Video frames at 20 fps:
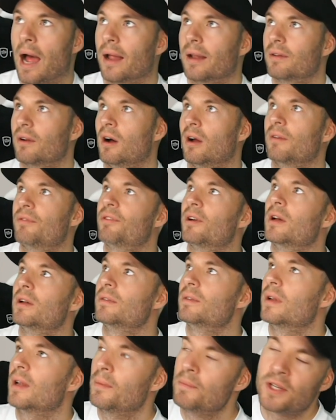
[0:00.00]
And I've
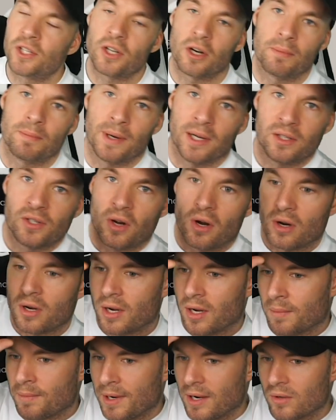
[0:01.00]
let me start by
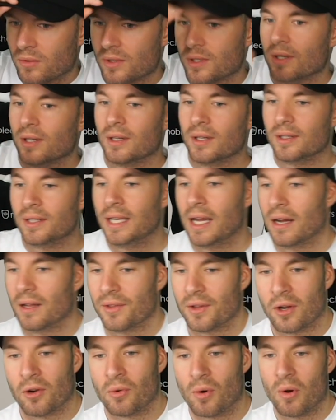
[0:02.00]
talking about the
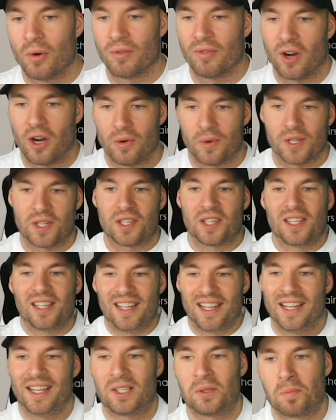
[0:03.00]

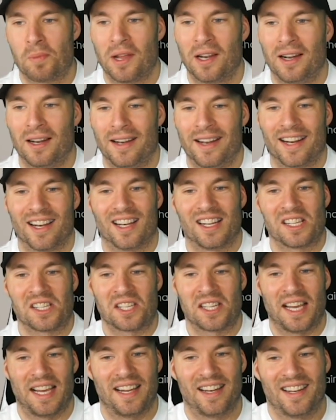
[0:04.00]
coronavirus. It's been a little
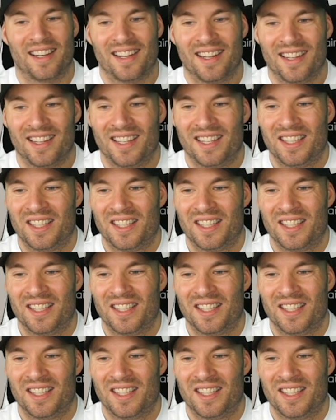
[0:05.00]
insane.